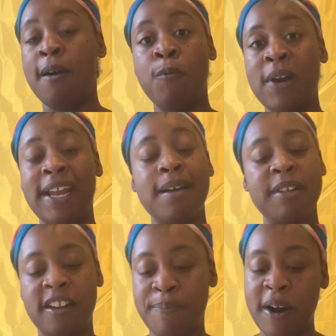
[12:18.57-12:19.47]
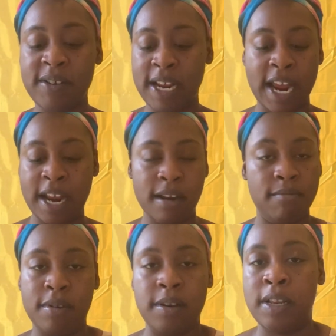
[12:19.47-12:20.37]
when it comes to this person,
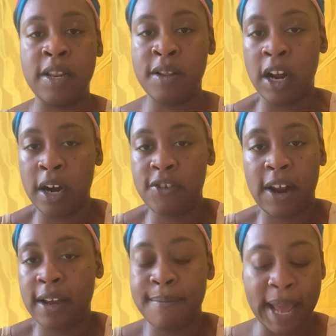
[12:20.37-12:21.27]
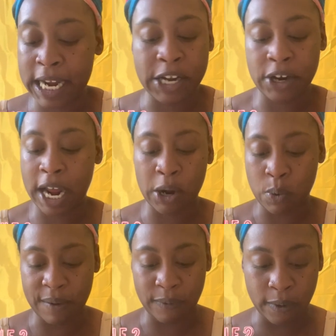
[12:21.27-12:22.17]
and they're going to try to come back and you're not
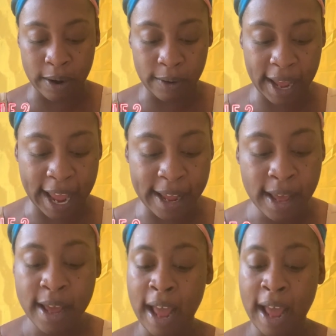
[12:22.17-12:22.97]
going for it, okay?